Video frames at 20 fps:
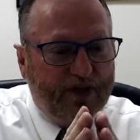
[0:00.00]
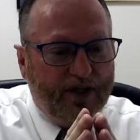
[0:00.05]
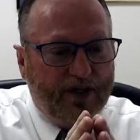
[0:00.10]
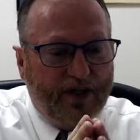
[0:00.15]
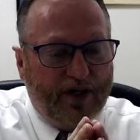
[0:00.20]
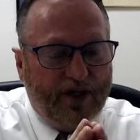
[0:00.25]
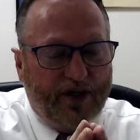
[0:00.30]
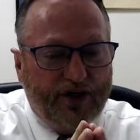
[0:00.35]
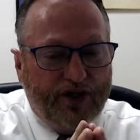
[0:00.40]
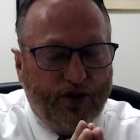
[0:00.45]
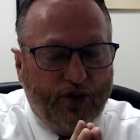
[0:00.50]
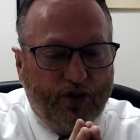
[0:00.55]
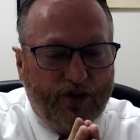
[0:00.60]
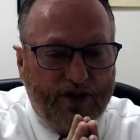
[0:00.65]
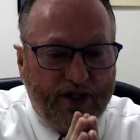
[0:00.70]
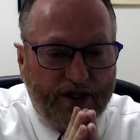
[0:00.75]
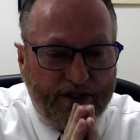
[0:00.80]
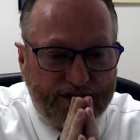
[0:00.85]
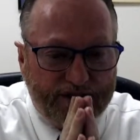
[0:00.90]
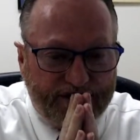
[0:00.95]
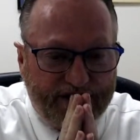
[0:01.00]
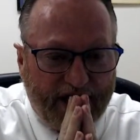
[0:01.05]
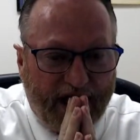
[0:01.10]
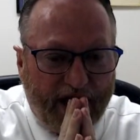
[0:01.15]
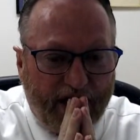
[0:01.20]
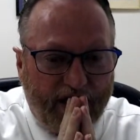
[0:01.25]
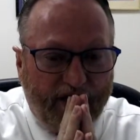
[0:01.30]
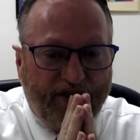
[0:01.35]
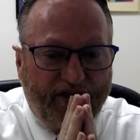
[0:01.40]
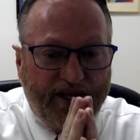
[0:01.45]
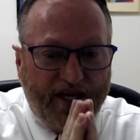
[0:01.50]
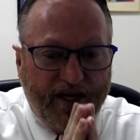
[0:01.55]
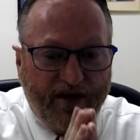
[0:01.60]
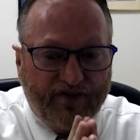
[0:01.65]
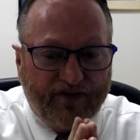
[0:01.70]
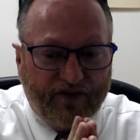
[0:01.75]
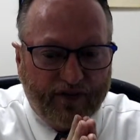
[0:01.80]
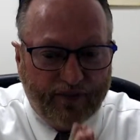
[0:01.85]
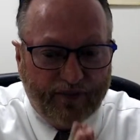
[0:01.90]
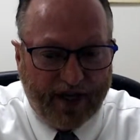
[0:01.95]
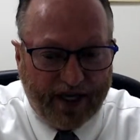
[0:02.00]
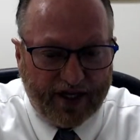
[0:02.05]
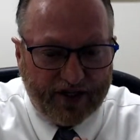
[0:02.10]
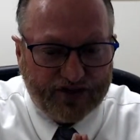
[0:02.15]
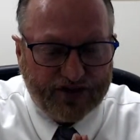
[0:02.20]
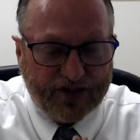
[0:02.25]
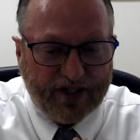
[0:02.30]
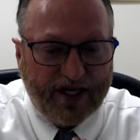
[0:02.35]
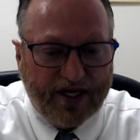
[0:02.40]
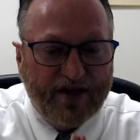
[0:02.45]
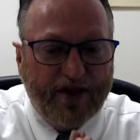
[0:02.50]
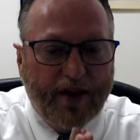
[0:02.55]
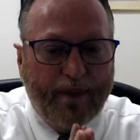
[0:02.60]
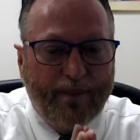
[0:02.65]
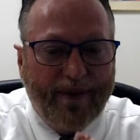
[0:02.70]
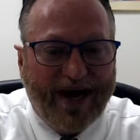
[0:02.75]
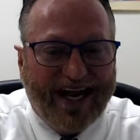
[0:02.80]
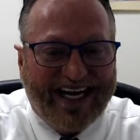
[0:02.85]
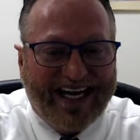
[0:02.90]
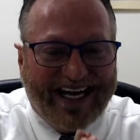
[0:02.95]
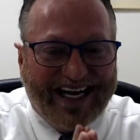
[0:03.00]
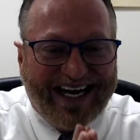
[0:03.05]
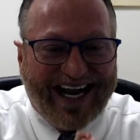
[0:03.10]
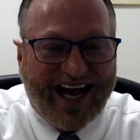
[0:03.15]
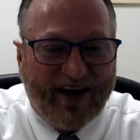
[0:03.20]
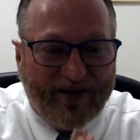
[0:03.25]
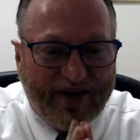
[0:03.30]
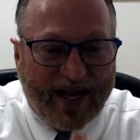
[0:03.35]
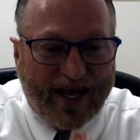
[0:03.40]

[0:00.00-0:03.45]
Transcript: you sell the information and the money now